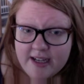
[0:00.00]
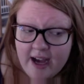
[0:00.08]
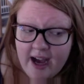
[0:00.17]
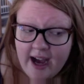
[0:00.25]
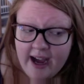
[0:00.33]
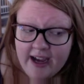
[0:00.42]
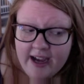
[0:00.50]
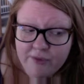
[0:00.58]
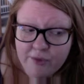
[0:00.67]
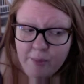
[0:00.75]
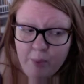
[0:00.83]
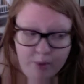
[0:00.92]
I have
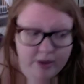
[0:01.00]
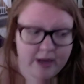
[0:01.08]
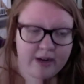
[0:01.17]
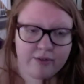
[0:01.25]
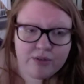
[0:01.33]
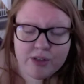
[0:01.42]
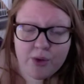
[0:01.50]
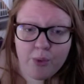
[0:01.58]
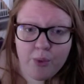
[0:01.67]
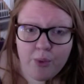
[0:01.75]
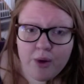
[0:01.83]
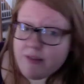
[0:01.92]
reported every single
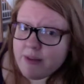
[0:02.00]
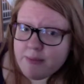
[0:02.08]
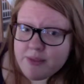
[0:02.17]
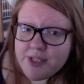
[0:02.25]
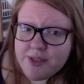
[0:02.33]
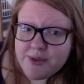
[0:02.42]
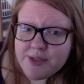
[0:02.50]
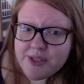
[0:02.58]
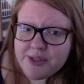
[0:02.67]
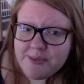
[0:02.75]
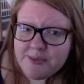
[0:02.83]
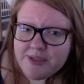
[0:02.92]
one of them to
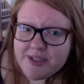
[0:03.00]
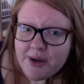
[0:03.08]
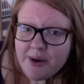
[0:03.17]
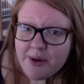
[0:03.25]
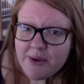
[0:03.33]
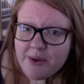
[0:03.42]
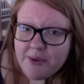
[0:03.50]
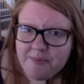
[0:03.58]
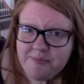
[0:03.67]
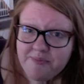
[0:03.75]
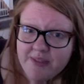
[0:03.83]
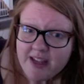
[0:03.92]
YouTube, so
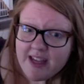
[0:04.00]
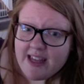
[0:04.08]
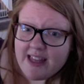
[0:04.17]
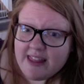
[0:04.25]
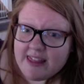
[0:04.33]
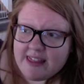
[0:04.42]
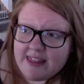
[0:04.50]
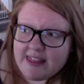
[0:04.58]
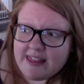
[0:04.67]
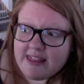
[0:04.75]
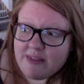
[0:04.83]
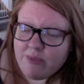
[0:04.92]

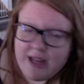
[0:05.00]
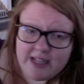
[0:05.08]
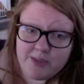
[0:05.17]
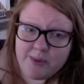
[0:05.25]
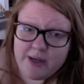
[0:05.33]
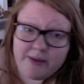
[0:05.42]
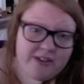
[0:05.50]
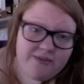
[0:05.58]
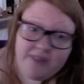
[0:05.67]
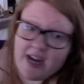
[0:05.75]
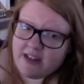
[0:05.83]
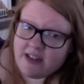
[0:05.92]
that's what I would
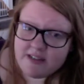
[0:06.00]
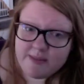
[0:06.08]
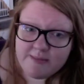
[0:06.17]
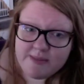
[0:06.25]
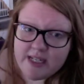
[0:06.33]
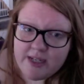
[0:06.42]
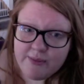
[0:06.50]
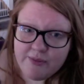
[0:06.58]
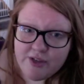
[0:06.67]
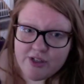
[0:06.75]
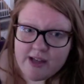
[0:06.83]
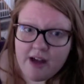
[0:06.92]
advise. Stand up for
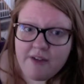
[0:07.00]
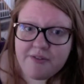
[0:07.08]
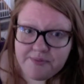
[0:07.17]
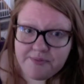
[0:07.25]
yourself.